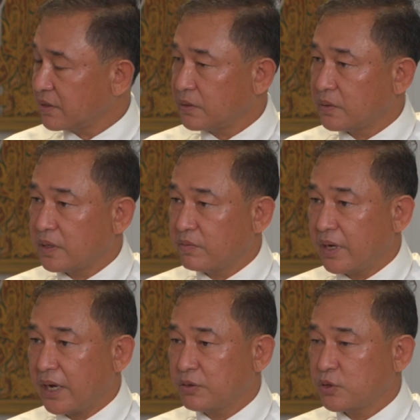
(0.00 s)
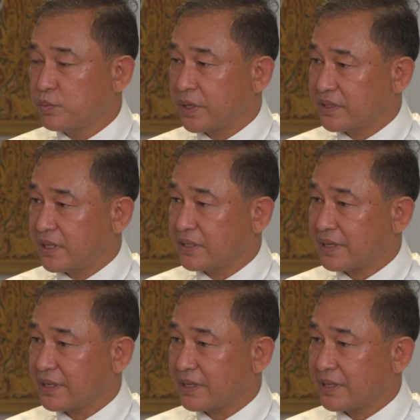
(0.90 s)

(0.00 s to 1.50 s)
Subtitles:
so we have to present